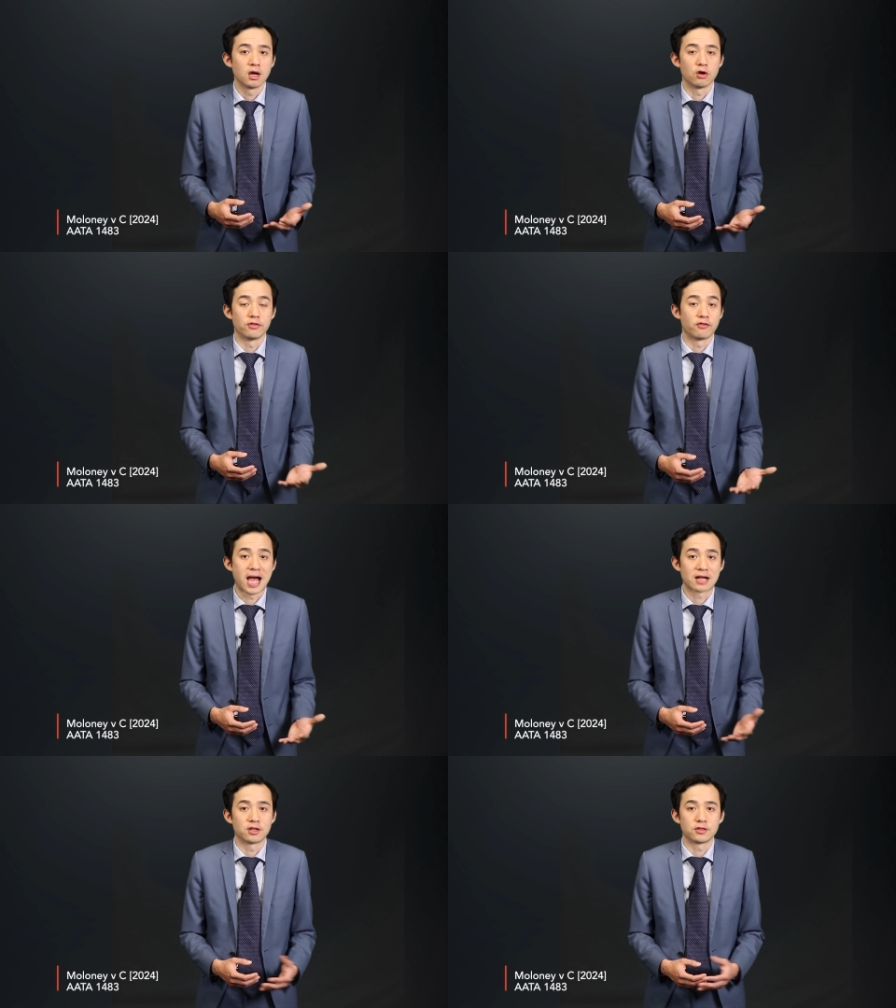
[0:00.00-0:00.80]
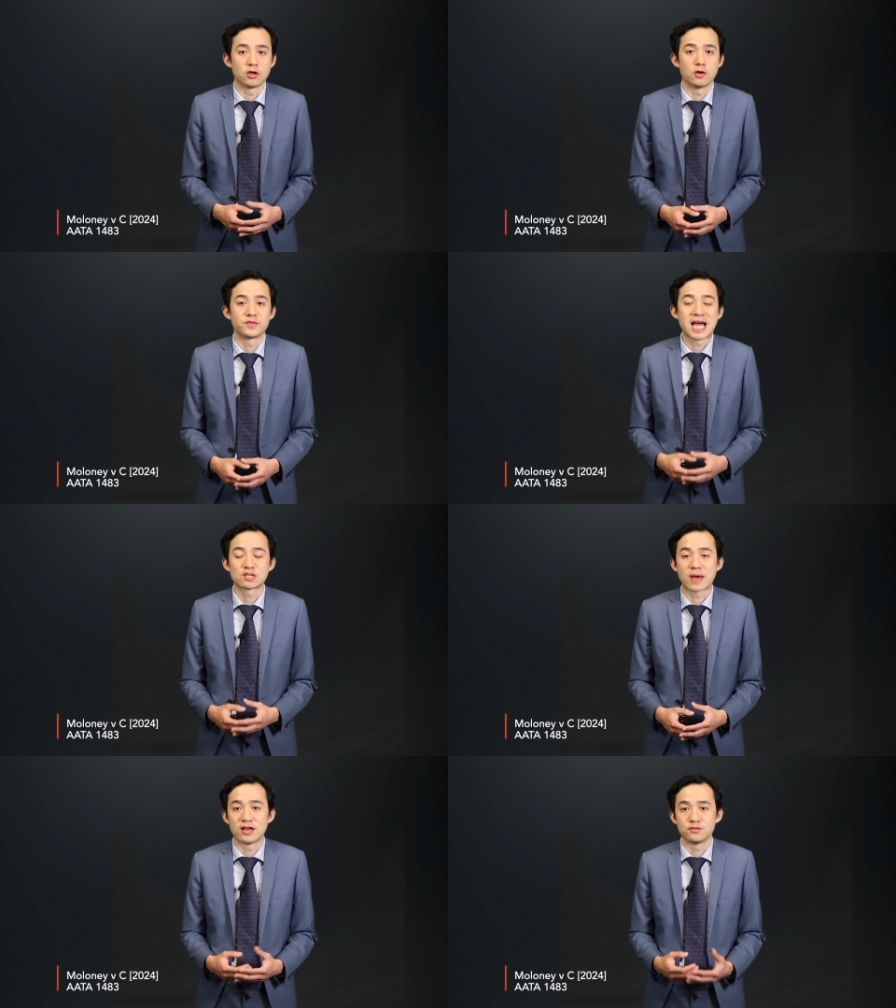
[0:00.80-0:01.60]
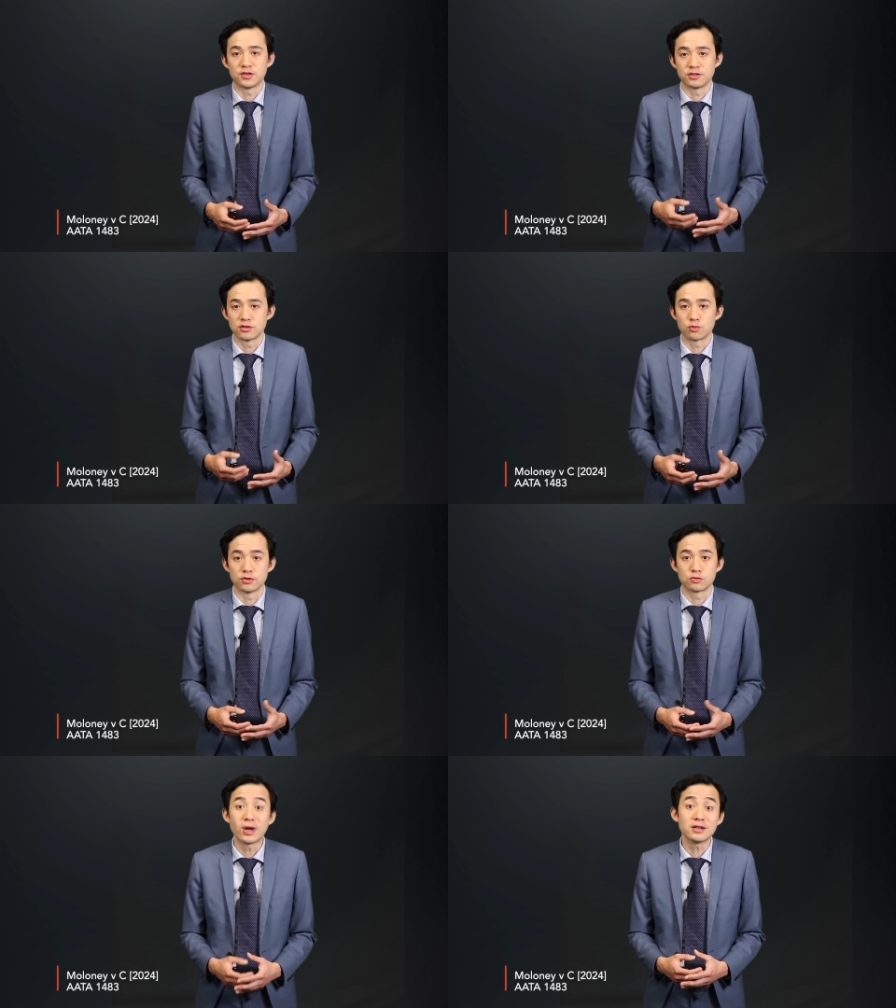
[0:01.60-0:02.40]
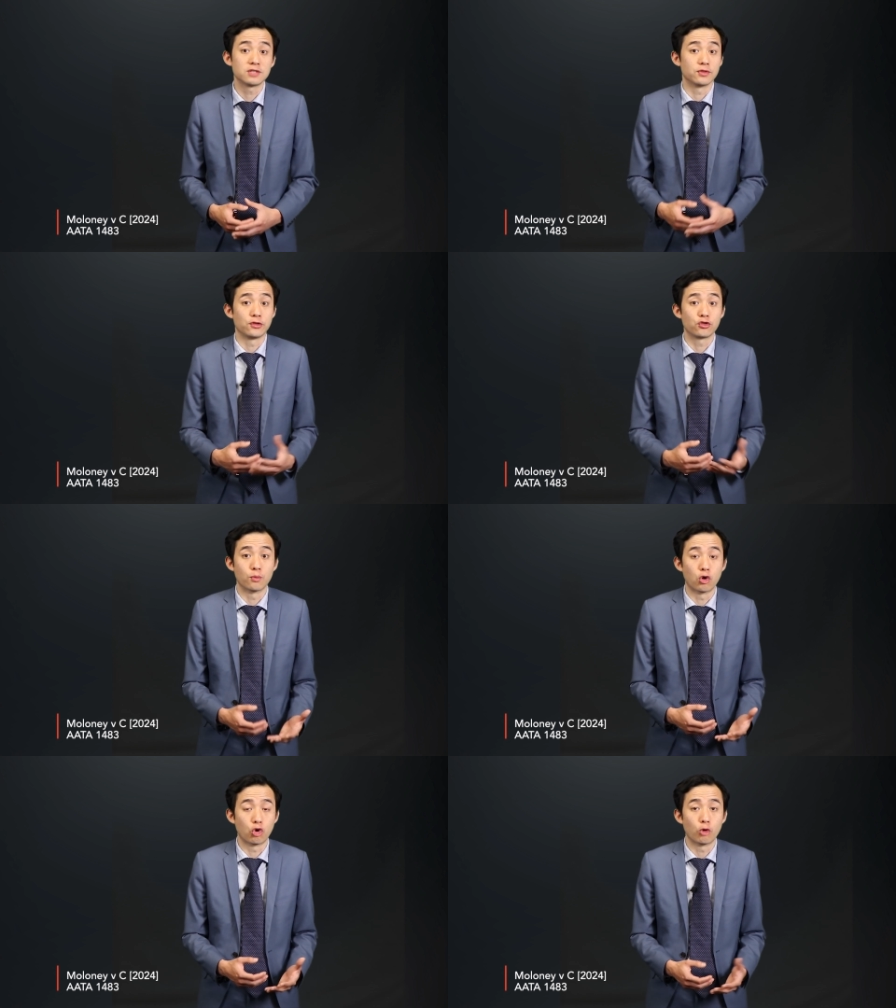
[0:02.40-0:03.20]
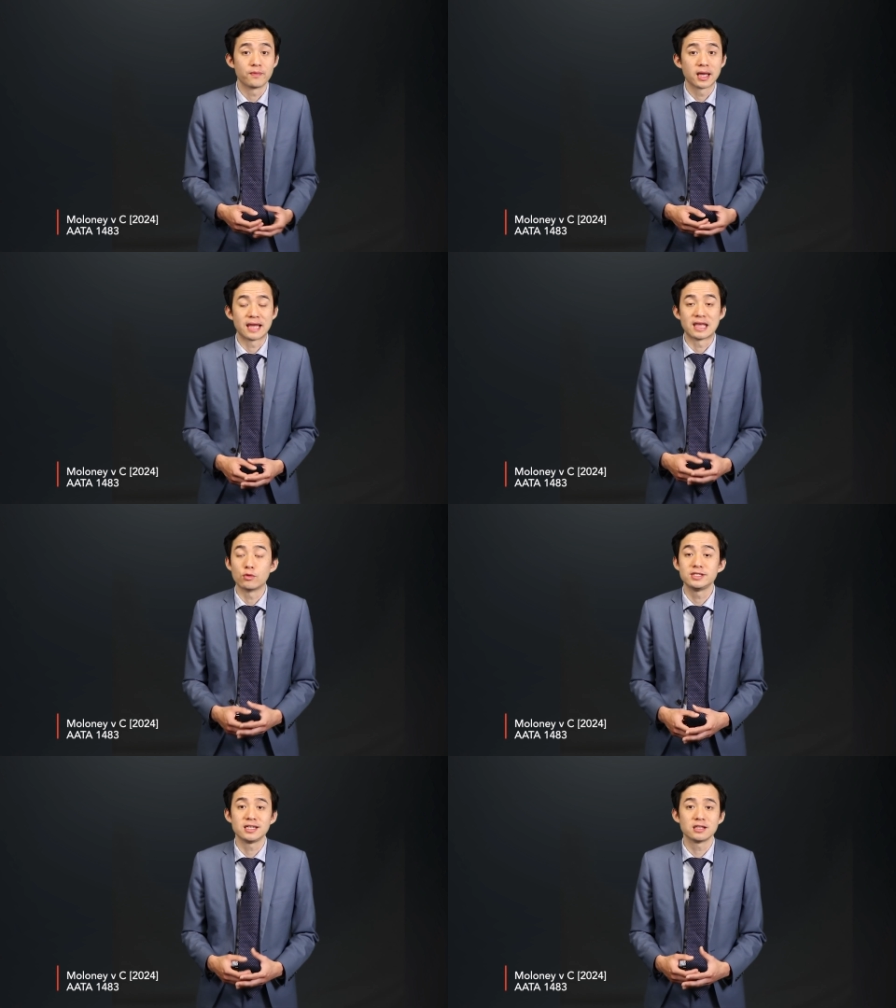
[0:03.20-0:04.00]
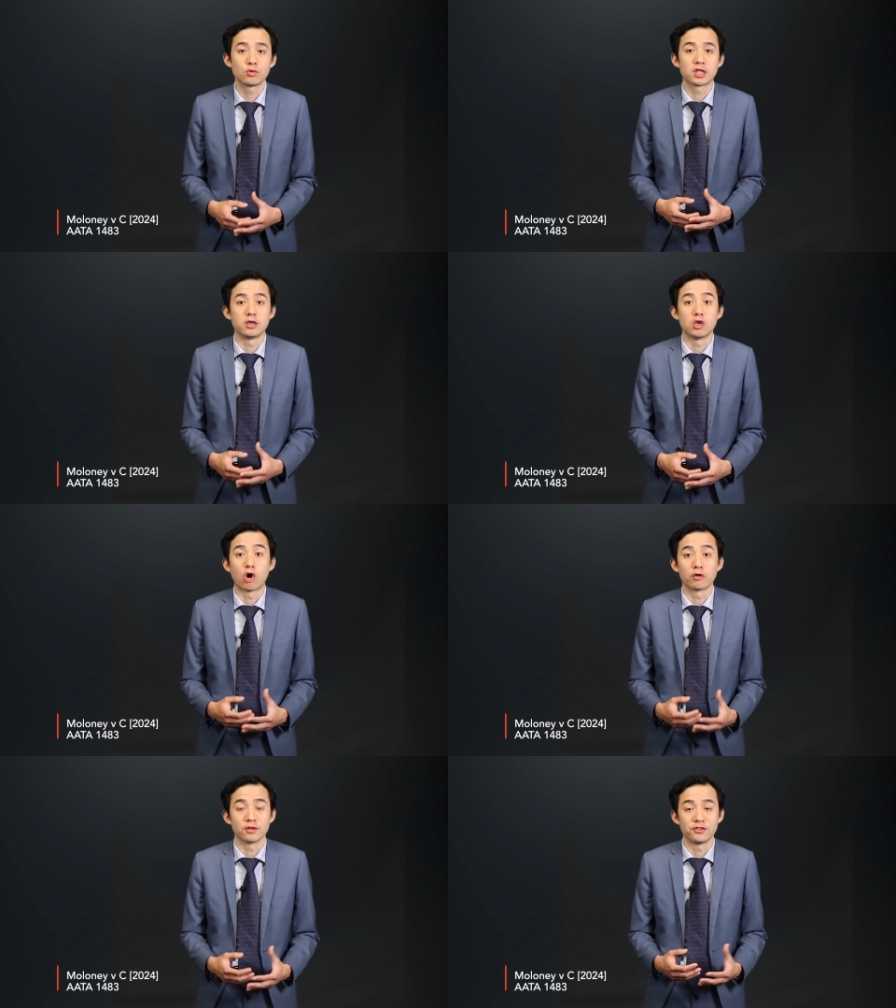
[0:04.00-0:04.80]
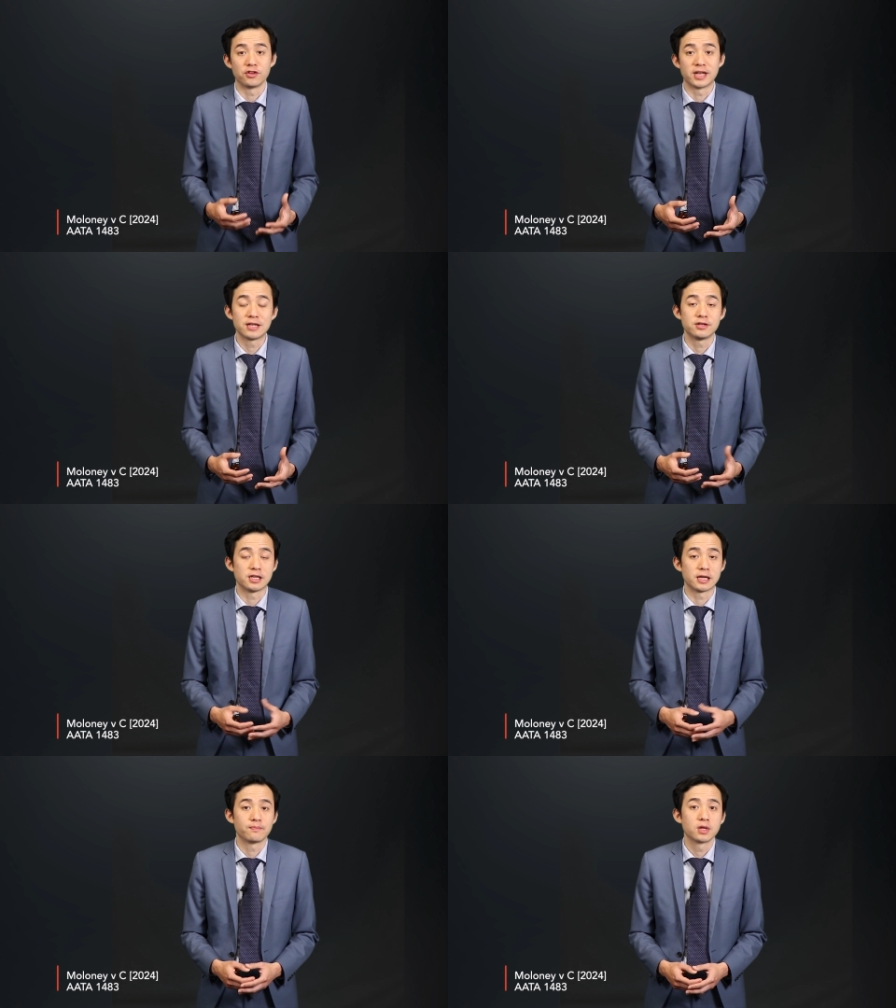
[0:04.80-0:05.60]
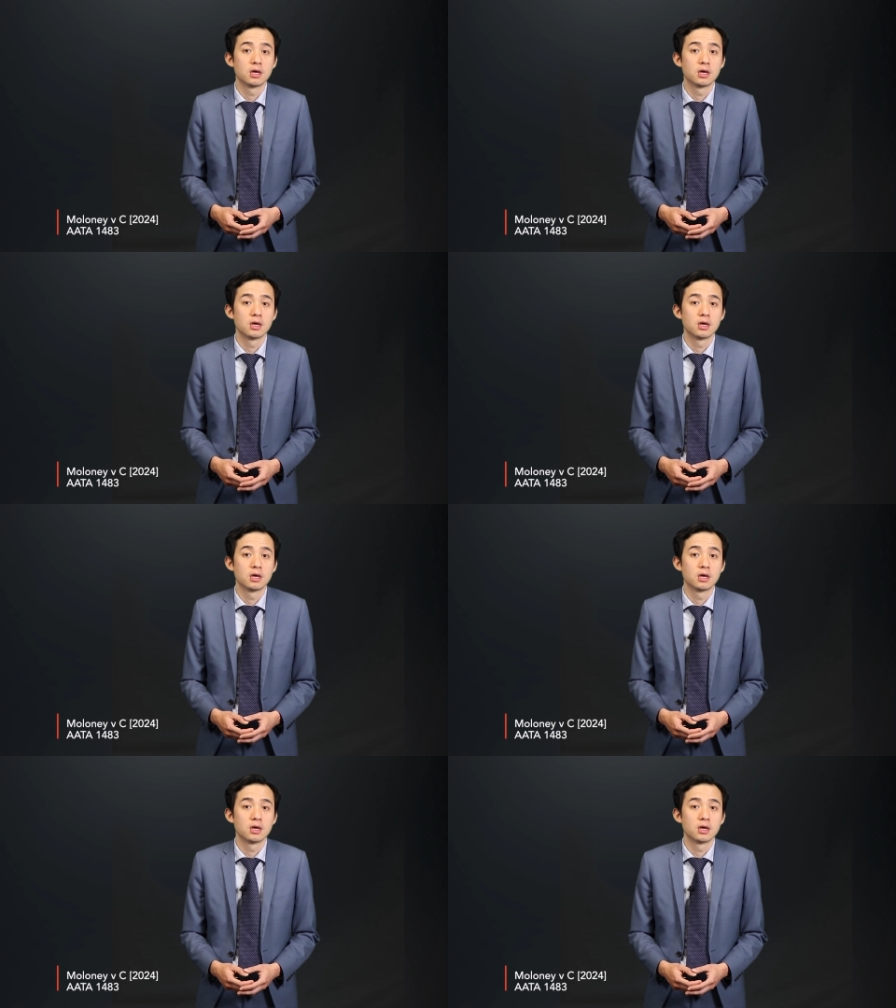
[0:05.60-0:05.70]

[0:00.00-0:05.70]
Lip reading: of the fact that the taxpayer's business was relatively small and that we're dealing with a non-listed entity,